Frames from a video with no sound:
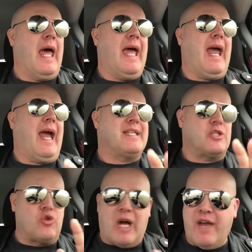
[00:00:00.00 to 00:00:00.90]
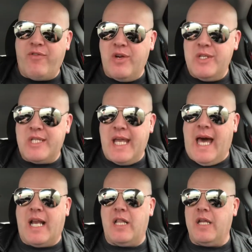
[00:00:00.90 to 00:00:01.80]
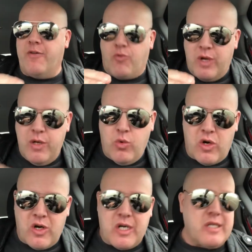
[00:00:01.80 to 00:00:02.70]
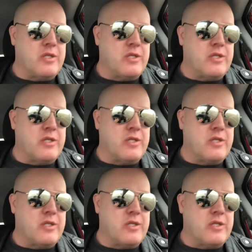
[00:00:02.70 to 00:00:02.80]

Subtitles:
As a driver in Seattle, if we work